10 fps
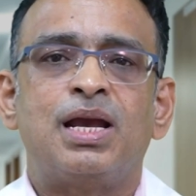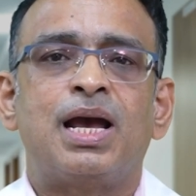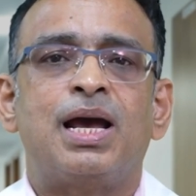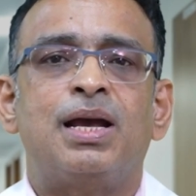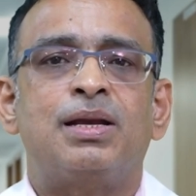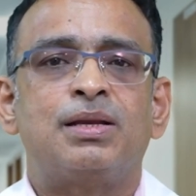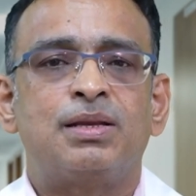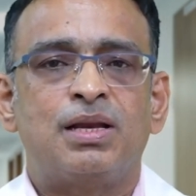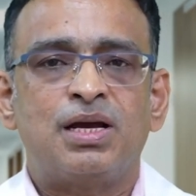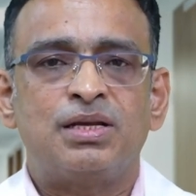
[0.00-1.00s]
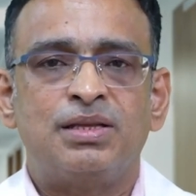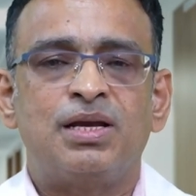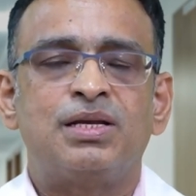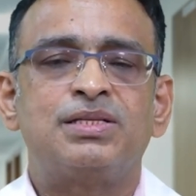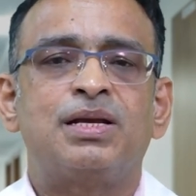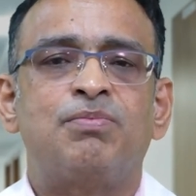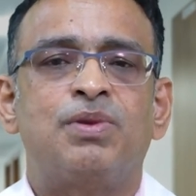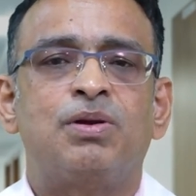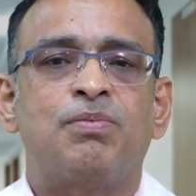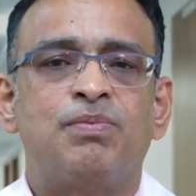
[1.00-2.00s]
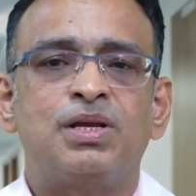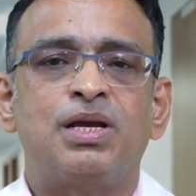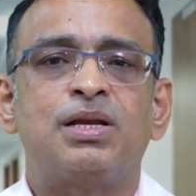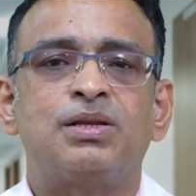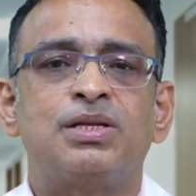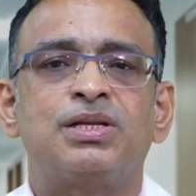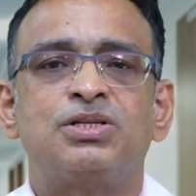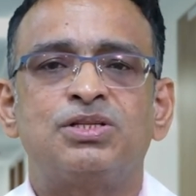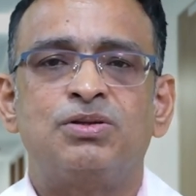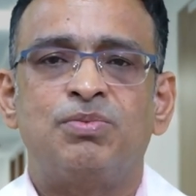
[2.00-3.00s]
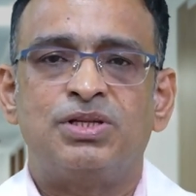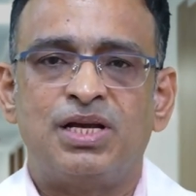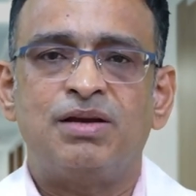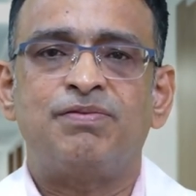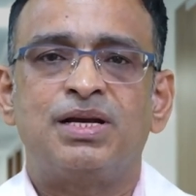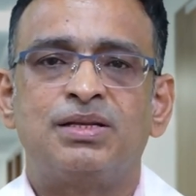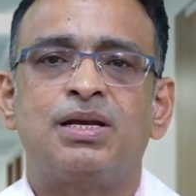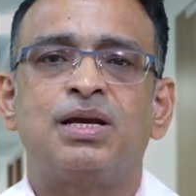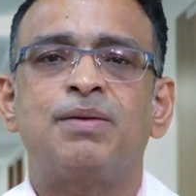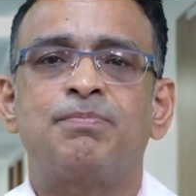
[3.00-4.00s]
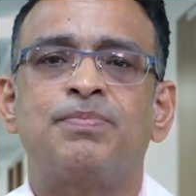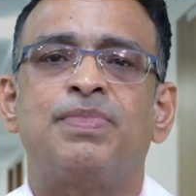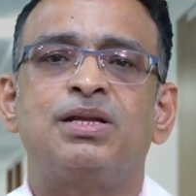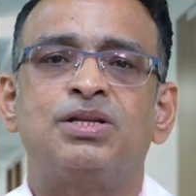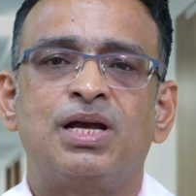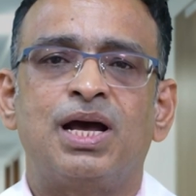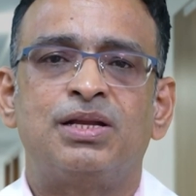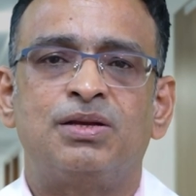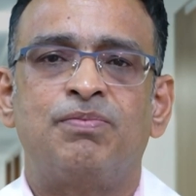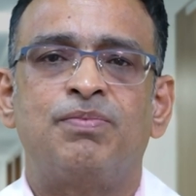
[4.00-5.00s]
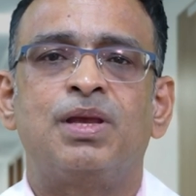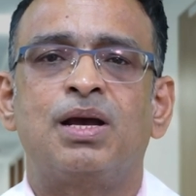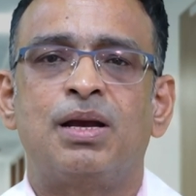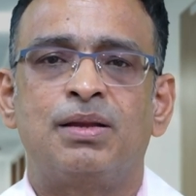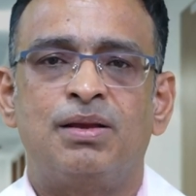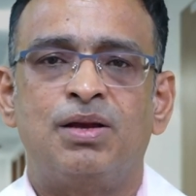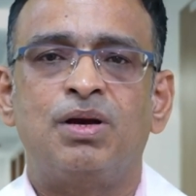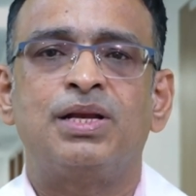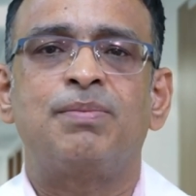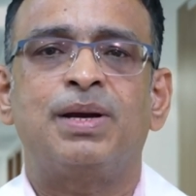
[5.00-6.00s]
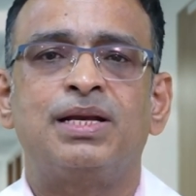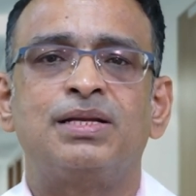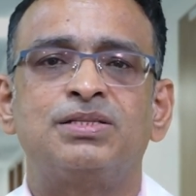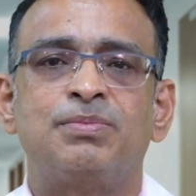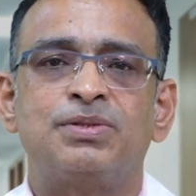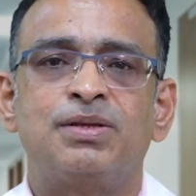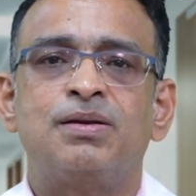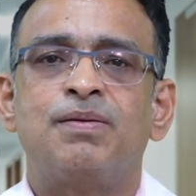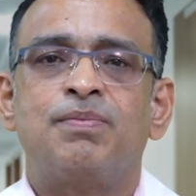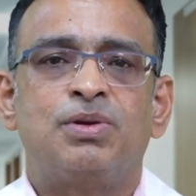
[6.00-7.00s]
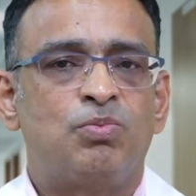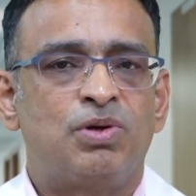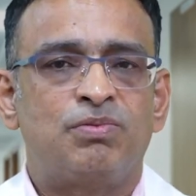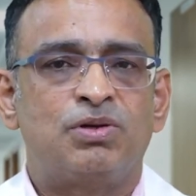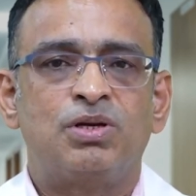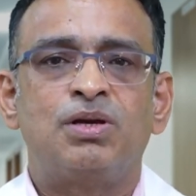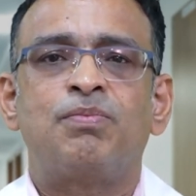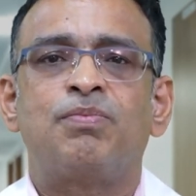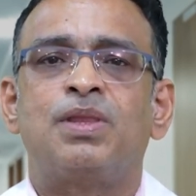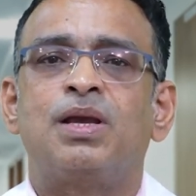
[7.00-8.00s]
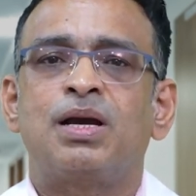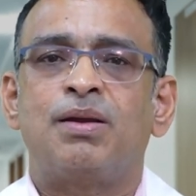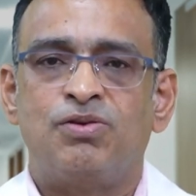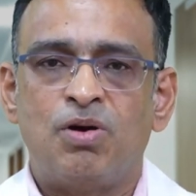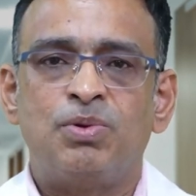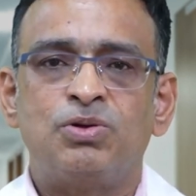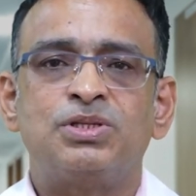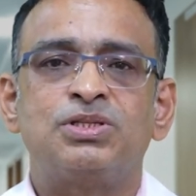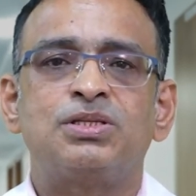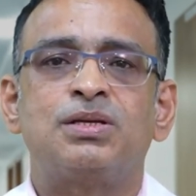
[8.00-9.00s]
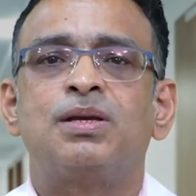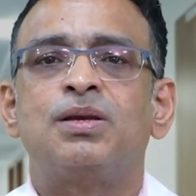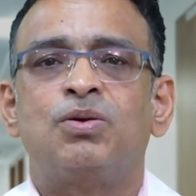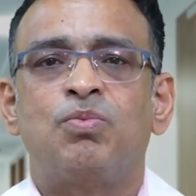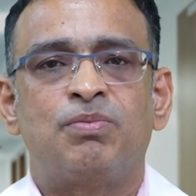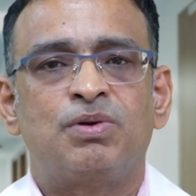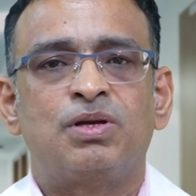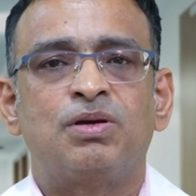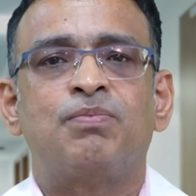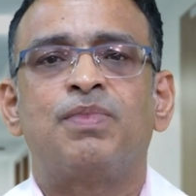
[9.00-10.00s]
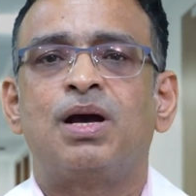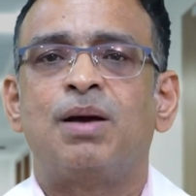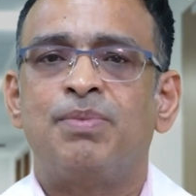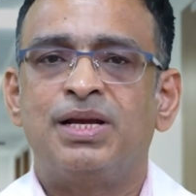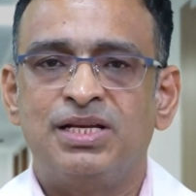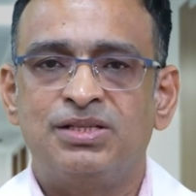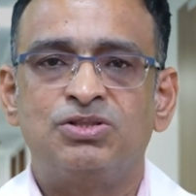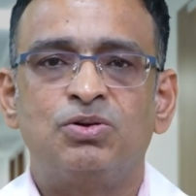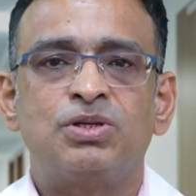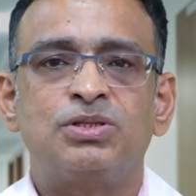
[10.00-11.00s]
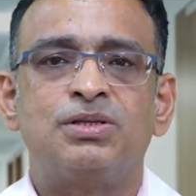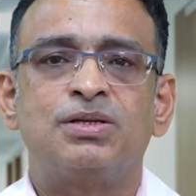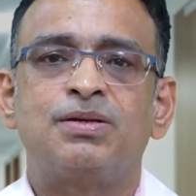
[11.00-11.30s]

And uh, there are several uh, conditions which can affect uh, such kind of uh, clotting mechanisms. You would have heard of uh, thrombosis. You would have heard of uh, bleeding disorders.